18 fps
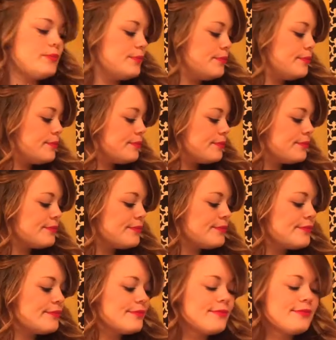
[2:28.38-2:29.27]

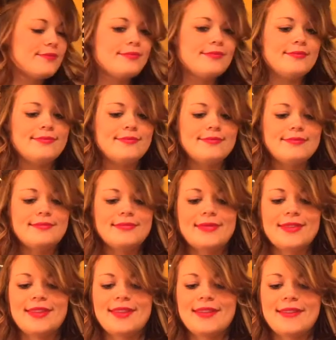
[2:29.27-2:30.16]

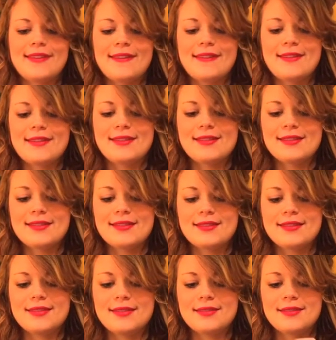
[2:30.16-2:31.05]

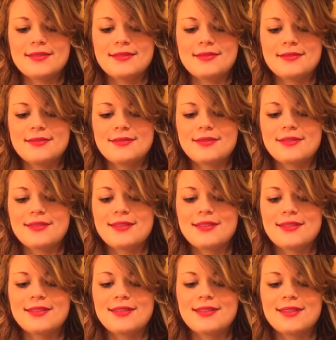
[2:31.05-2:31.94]

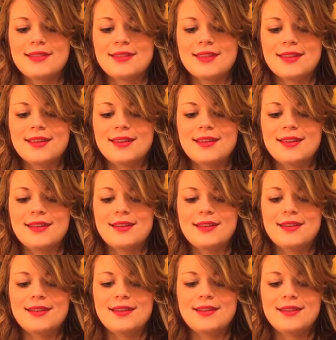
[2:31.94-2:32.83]

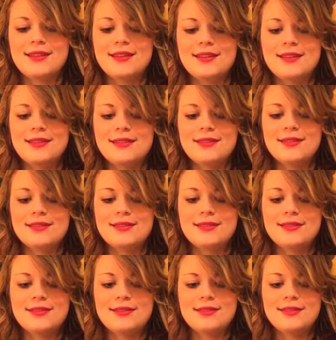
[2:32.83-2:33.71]

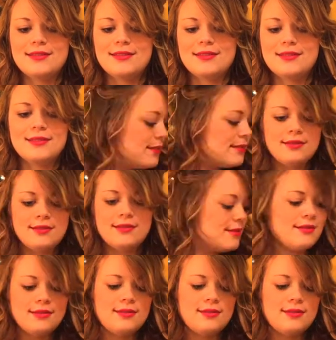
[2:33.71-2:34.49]
(no one is talking)